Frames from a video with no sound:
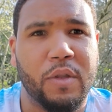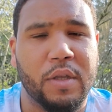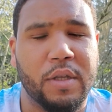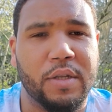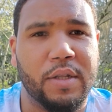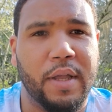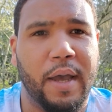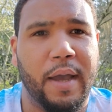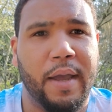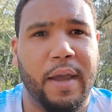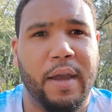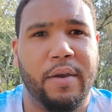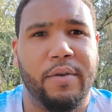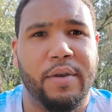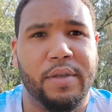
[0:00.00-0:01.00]
into that
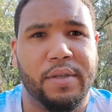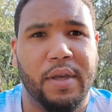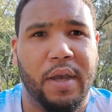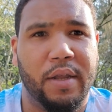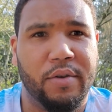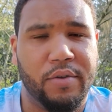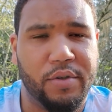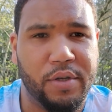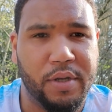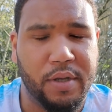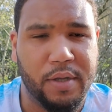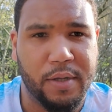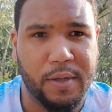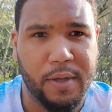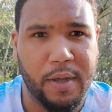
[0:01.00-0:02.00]
Aries energy.
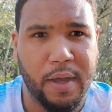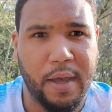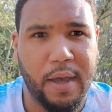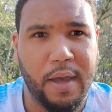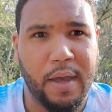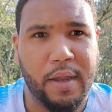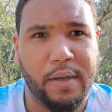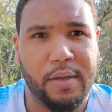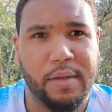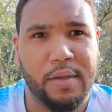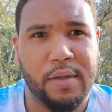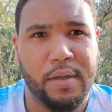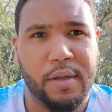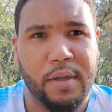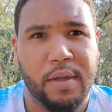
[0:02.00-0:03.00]
And
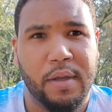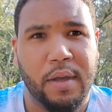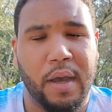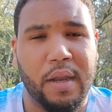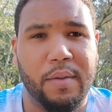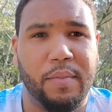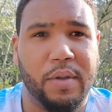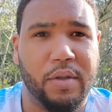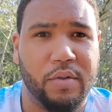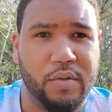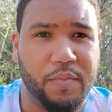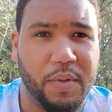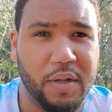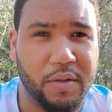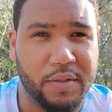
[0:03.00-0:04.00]
anybody who's
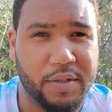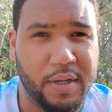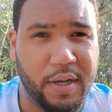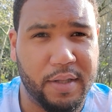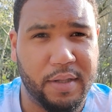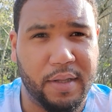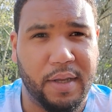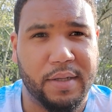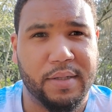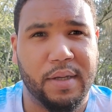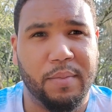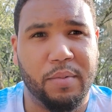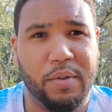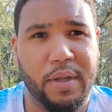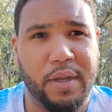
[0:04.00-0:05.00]
been outside the last
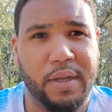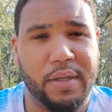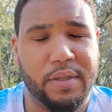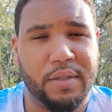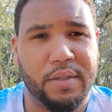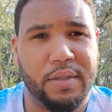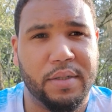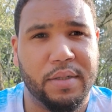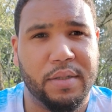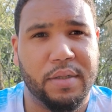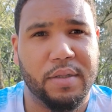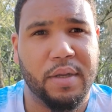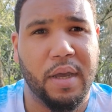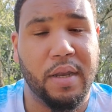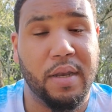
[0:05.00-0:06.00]
couple days
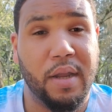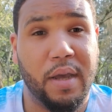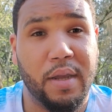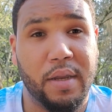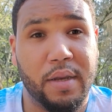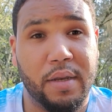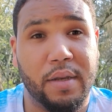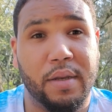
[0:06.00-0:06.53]
at night,